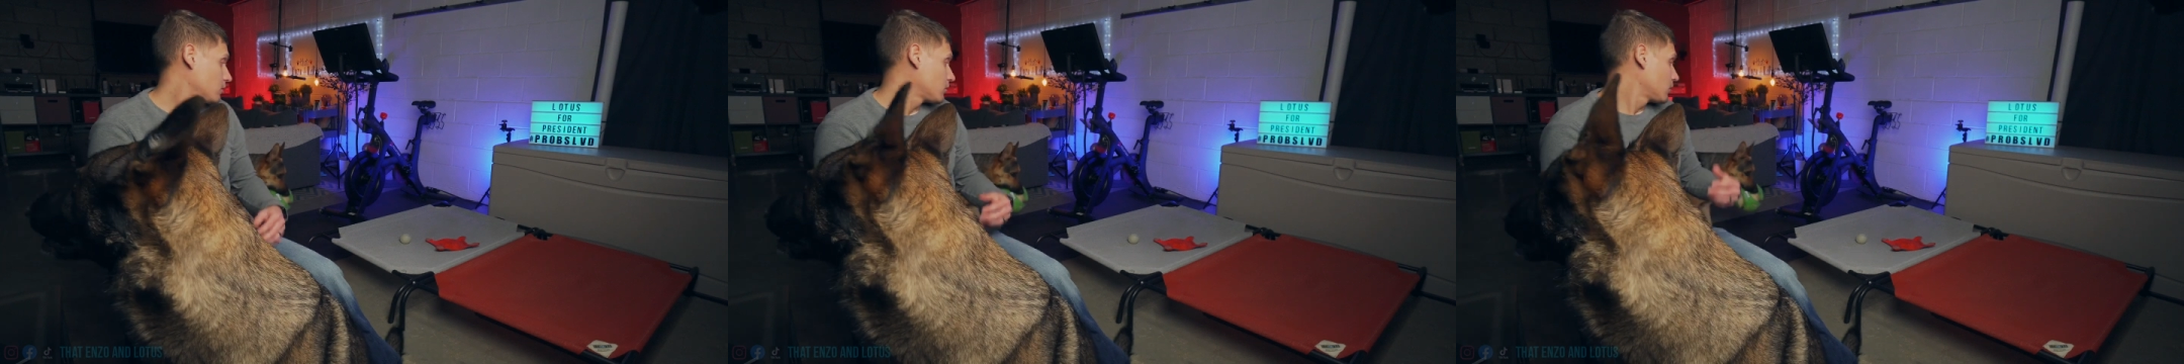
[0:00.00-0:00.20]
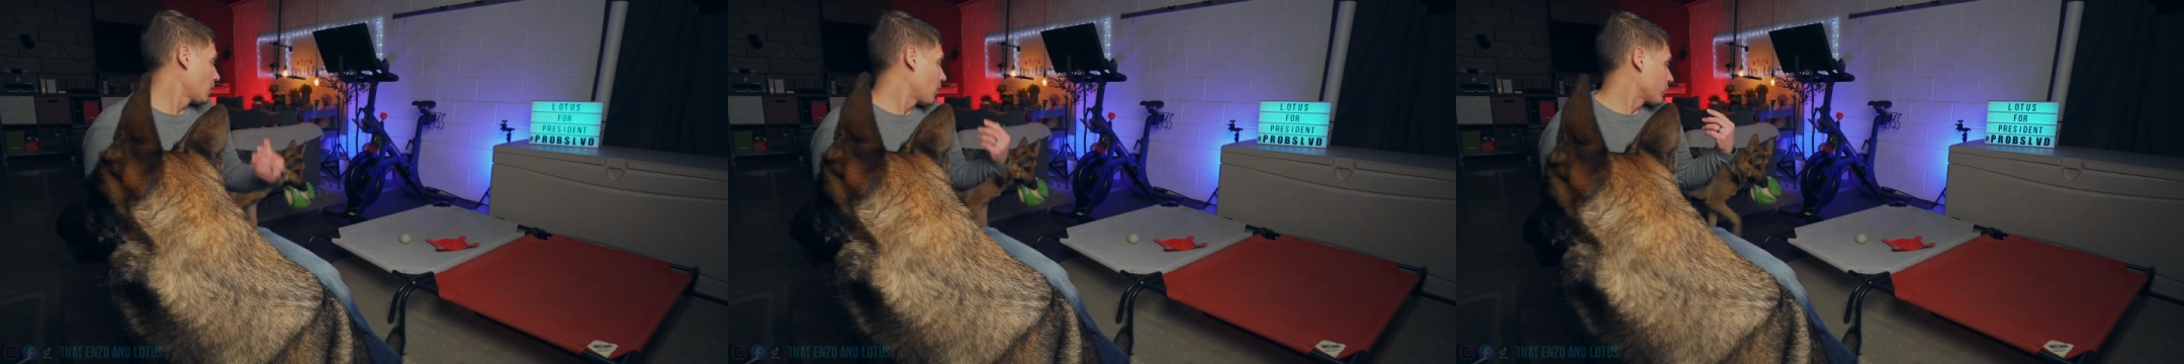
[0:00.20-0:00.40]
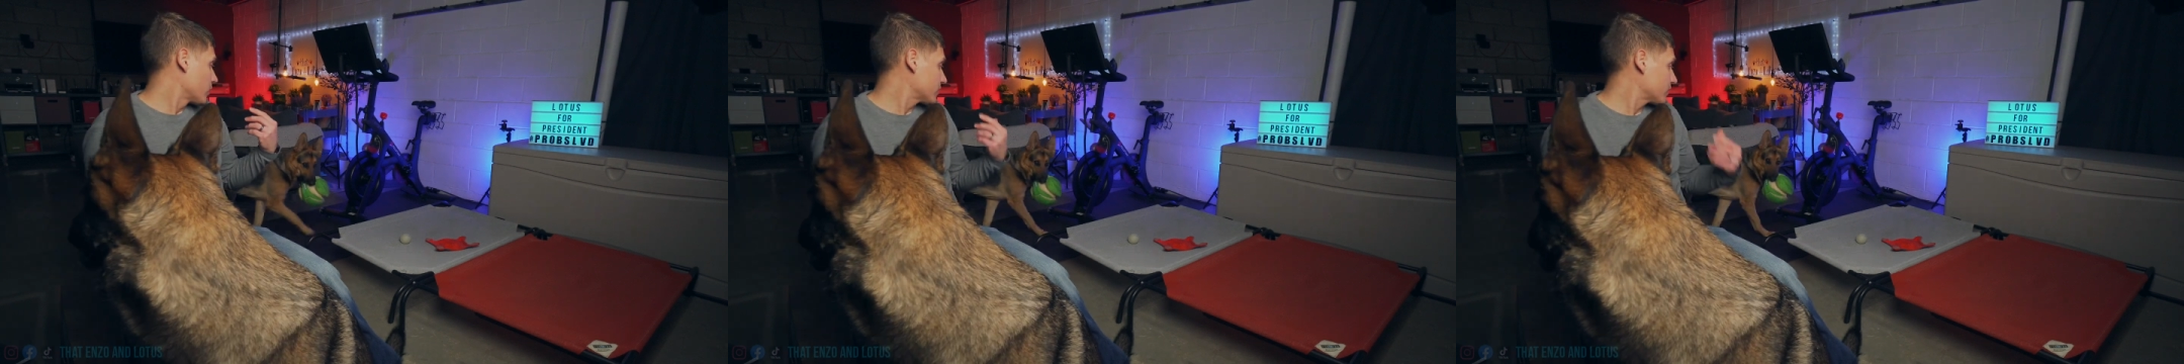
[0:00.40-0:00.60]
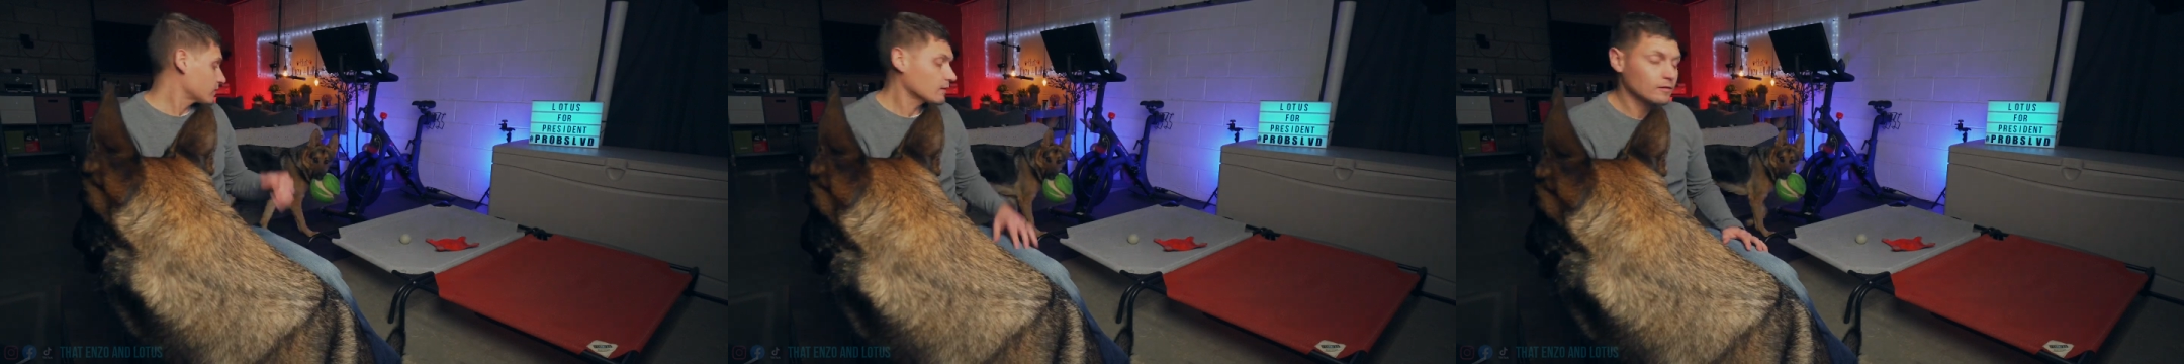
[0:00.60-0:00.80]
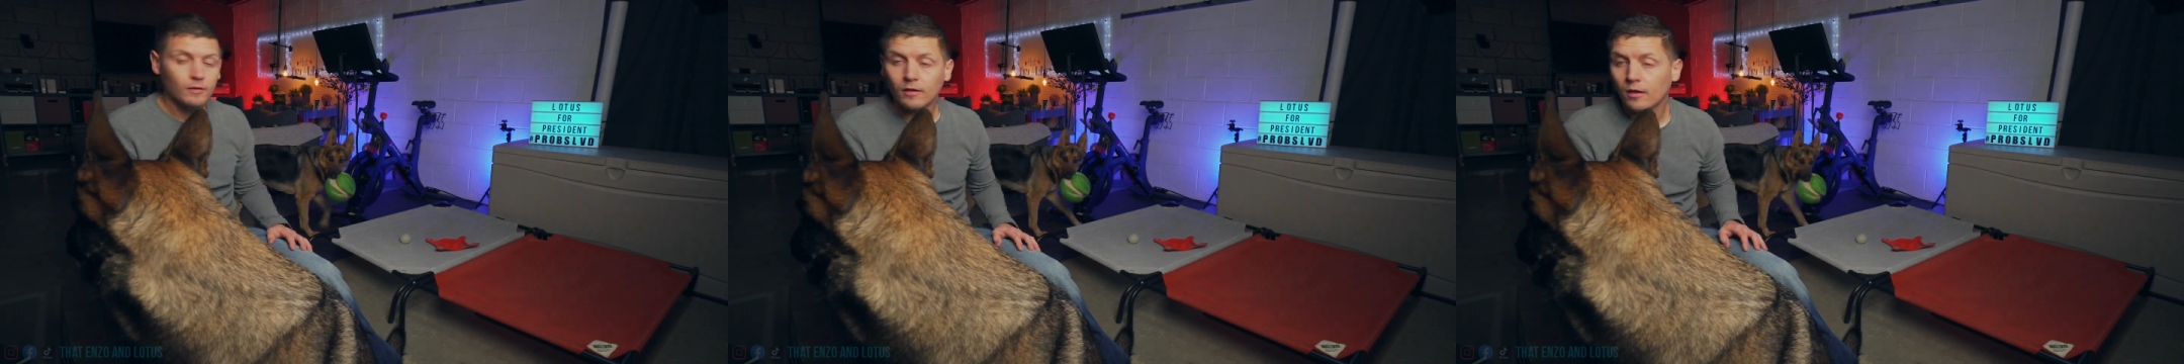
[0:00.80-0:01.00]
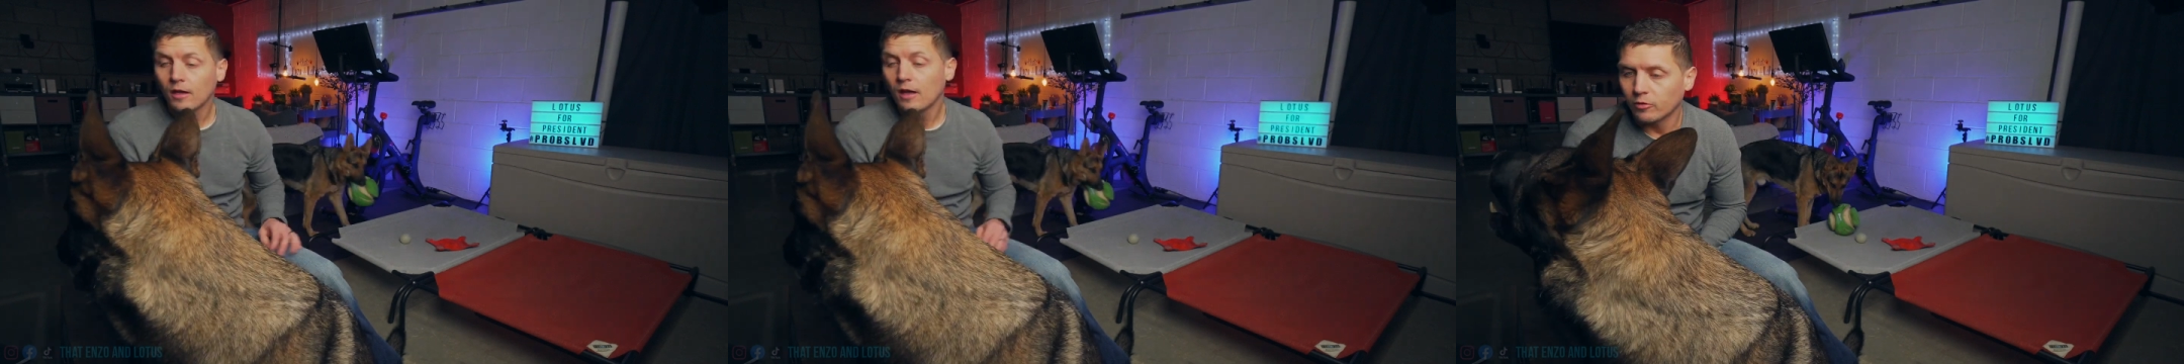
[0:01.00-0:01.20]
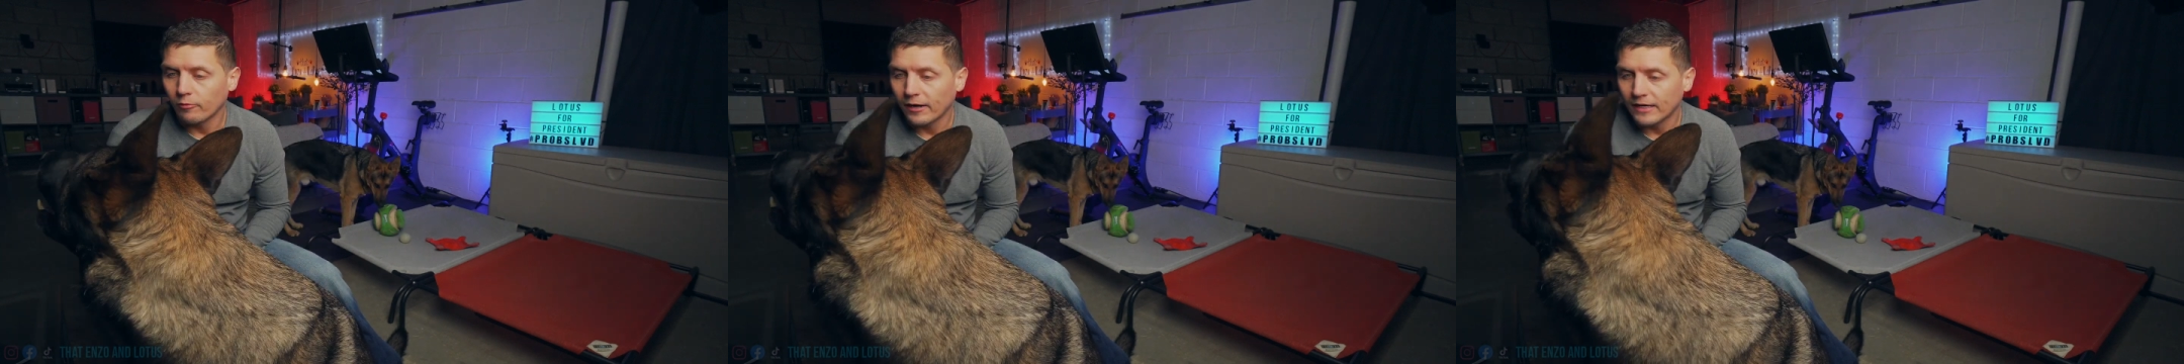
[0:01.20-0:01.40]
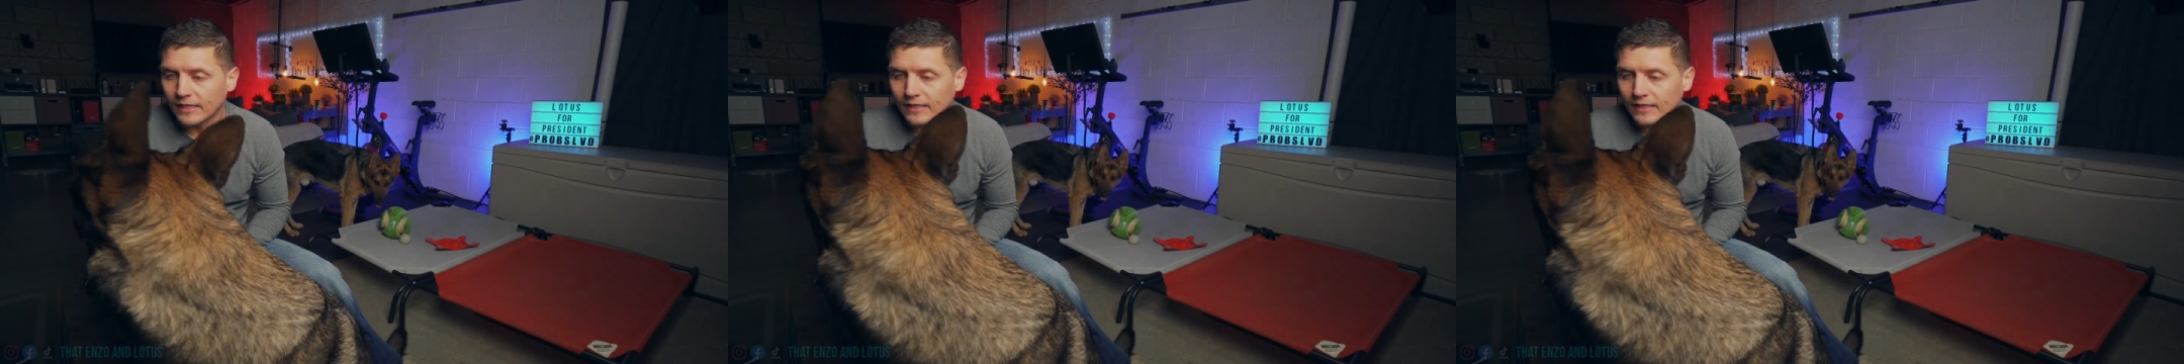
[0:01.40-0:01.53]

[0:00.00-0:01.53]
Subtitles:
Lotus. You ready